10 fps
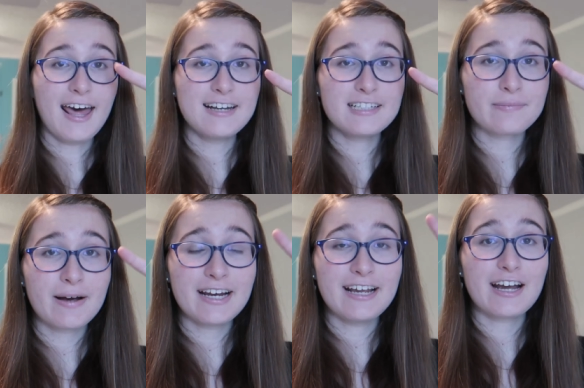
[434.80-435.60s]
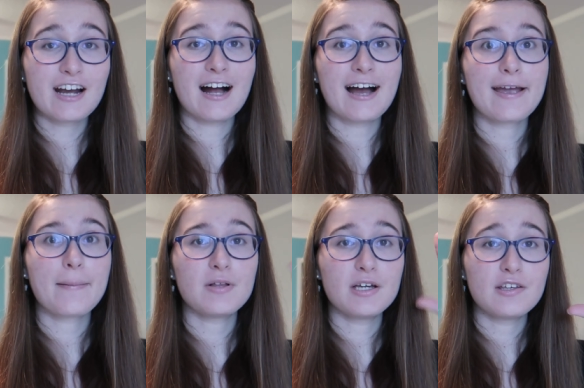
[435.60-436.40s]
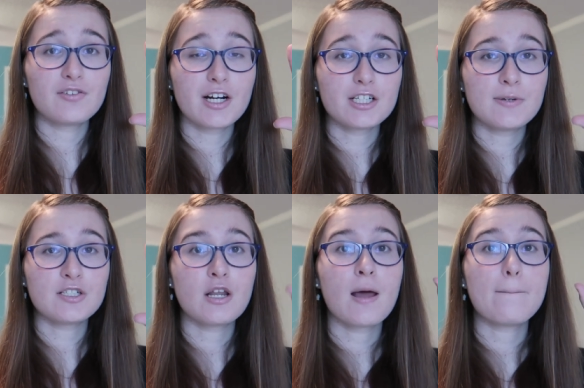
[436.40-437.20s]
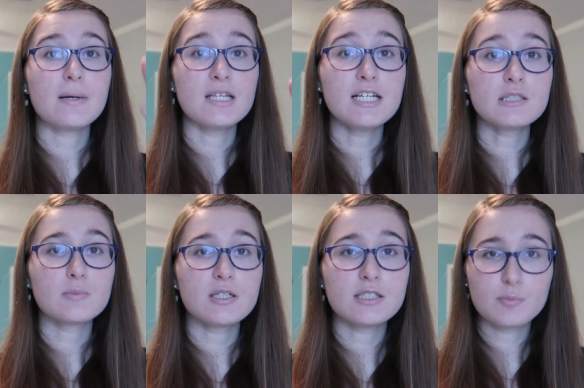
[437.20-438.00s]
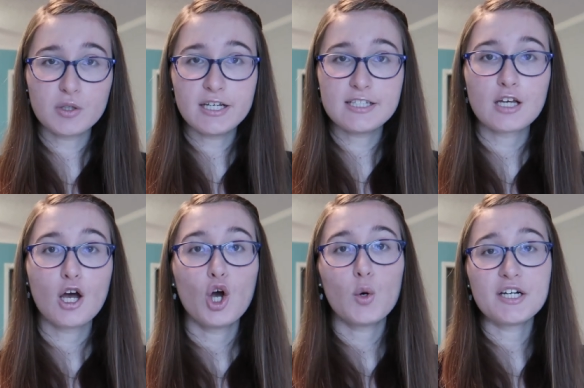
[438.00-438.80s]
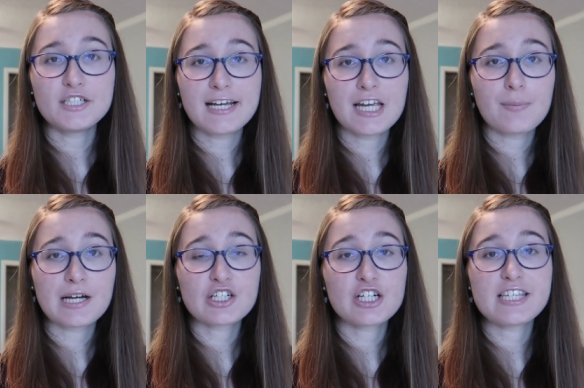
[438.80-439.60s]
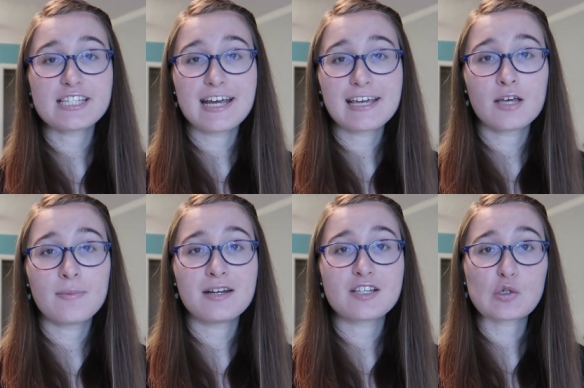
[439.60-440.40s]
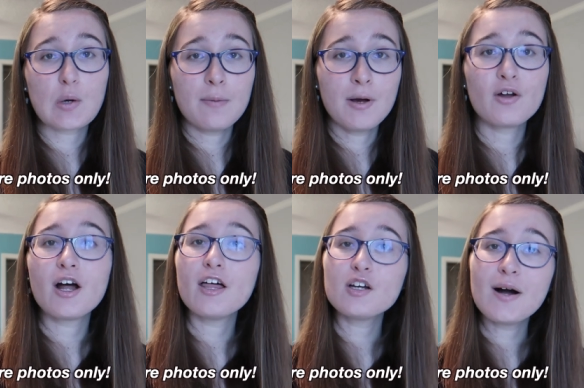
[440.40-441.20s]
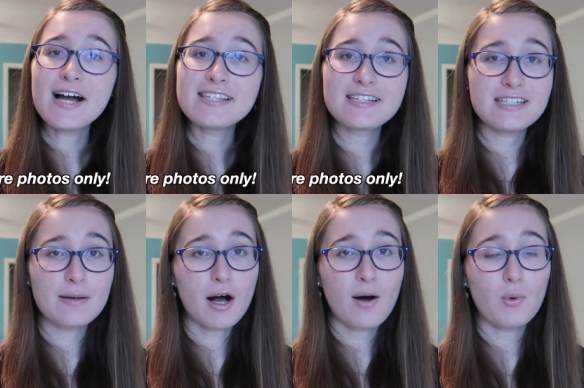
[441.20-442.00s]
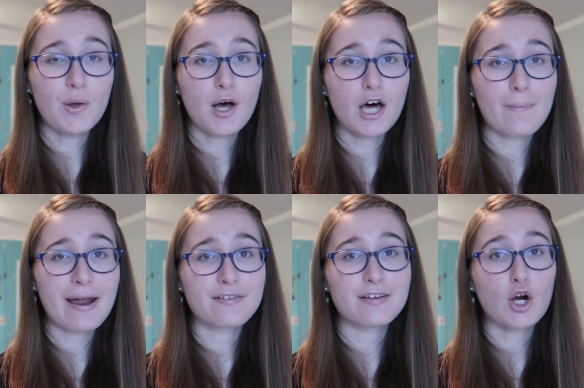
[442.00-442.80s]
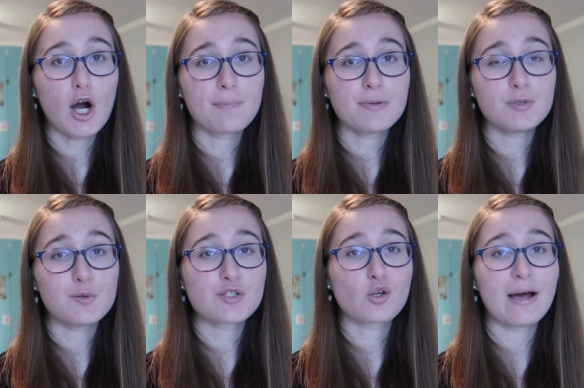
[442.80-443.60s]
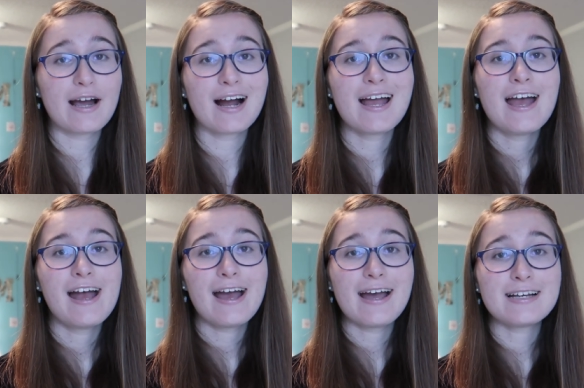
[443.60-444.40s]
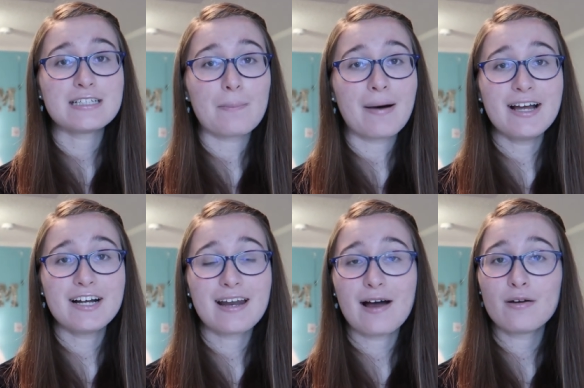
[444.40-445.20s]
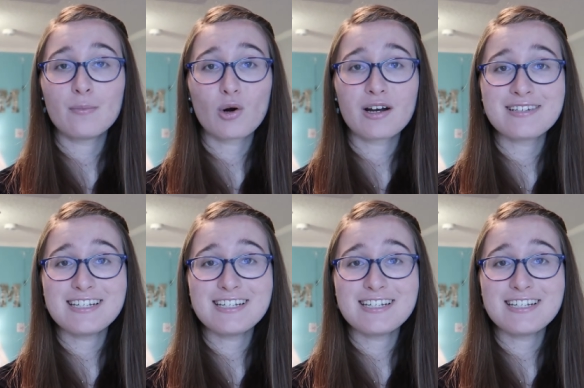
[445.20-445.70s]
Editing Maddie here. I completely forgot to mention, please when you're taking pictures, take them in square mode, otherwise Depop will automatically crop them to a square and might cut out an important